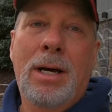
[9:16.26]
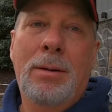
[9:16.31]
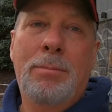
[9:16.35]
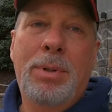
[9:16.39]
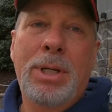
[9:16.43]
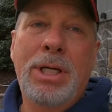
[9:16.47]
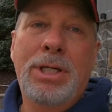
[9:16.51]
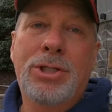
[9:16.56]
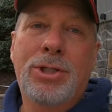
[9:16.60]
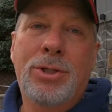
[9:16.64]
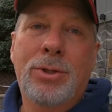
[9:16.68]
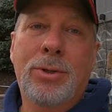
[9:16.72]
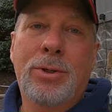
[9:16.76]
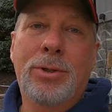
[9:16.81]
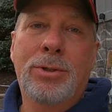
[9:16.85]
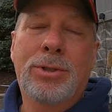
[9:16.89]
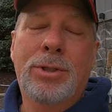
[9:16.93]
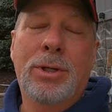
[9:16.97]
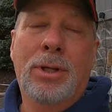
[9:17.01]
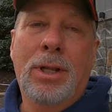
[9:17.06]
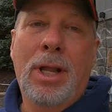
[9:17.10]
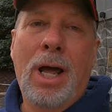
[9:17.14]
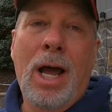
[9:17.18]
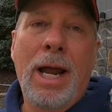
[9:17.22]
Be sure
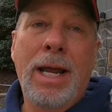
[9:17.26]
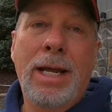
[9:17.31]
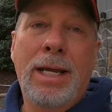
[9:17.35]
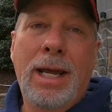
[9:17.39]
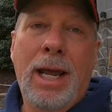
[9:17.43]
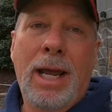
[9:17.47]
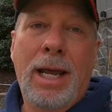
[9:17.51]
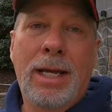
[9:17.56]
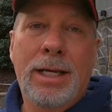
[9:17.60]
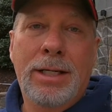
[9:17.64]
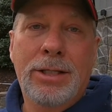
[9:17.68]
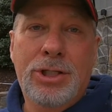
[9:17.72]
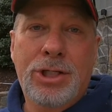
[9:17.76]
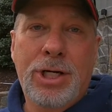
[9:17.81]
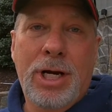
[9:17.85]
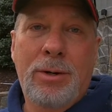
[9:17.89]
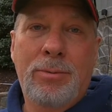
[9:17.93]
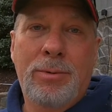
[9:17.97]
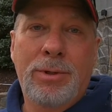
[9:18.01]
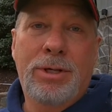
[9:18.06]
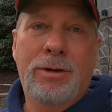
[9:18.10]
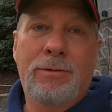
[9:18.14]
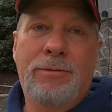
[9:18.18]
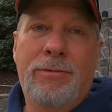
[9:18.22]
to like and
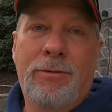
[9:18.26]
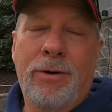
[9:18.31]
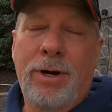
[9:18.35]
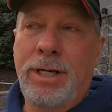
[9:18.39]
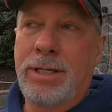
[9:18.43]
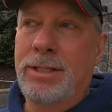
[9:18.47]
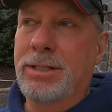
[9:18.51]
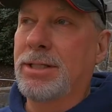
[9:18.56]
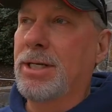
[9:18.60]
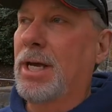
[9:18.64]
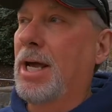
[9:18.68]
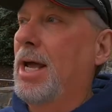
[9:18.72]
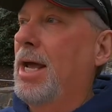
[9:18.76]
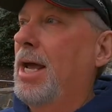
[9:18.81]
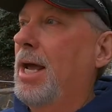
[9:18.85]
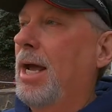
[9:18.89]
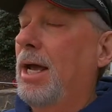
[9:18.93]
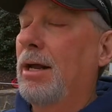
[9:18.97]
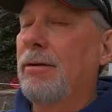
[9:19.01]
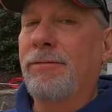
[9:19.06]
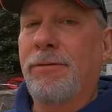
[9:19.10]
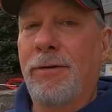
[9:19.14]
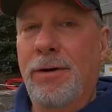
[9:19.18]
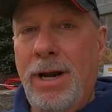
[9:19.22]
share with your friends.
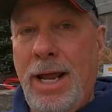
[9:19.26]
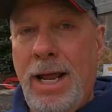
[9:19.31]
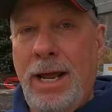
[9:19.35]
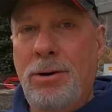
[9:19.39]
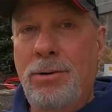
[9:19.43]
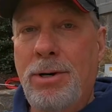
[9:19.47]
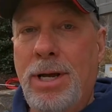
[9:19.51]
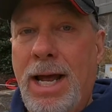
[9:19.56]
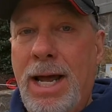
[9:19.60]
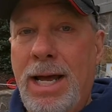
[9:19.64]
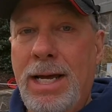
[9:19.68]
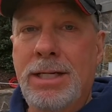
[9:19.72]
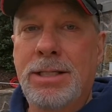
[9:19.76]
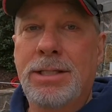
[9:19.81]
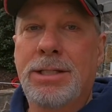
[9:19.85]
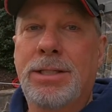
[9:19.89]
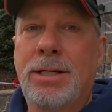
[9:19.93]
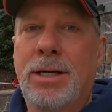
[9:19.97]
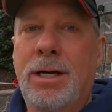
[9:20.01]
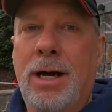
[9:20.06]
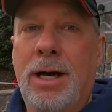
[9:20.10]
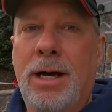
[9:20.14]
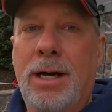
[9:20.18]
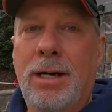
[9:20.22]
And for now,
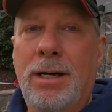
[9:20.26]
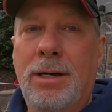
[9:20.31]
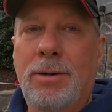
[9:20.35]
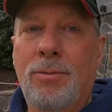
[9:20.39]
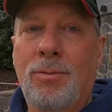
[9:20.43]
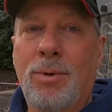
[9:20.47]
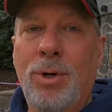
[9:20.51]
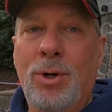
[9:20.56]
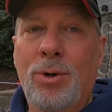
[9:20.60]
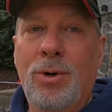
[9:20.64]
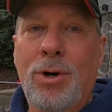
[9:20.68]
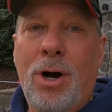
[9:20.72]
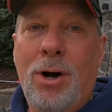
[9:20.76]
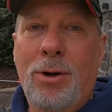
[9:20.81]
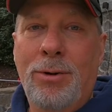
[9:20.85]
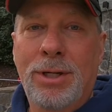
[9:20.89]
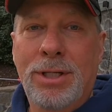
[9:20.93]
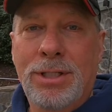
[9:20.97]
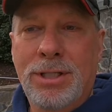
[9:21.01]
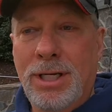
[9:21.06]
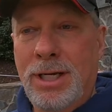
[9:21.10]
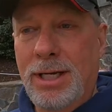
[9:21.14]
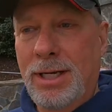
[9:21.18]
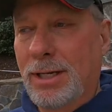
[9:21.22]
guys, we'll call
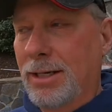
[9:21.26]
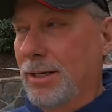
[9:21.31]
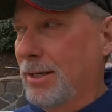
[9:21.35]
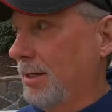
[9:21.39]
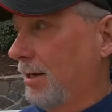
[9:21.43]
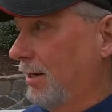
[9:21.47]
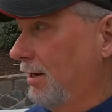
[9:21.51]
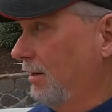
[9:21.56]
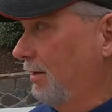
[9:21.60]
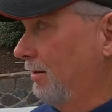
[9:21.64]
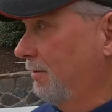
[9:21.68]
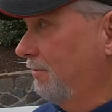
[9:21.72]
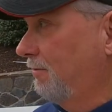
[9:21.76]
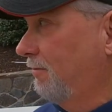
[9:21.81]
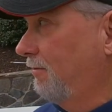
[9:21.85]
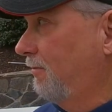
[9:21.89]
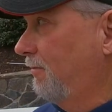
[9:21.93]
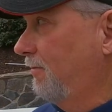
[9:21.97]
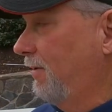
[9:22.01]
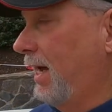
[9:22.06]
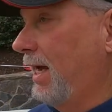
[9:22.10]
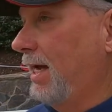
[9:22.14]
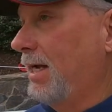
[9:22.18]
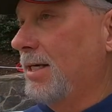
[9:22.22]
this the end of
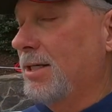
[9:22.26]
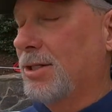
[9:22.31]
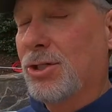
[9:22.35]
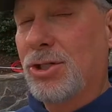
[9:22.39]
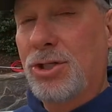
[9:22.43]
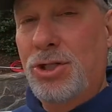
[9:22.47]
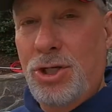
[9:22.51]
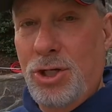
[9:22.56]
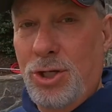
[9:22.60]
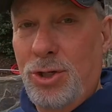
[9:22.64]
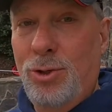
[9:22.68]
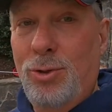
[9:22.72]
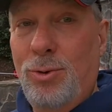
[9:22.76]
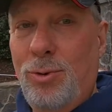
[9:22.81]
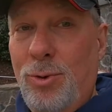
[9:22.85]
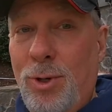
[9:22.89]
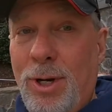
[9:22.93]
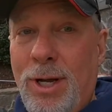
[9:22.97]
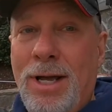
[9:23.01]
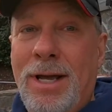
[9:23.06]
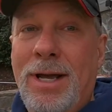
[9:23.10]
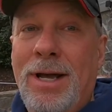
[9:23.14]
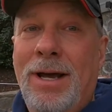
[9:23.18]
phase 2.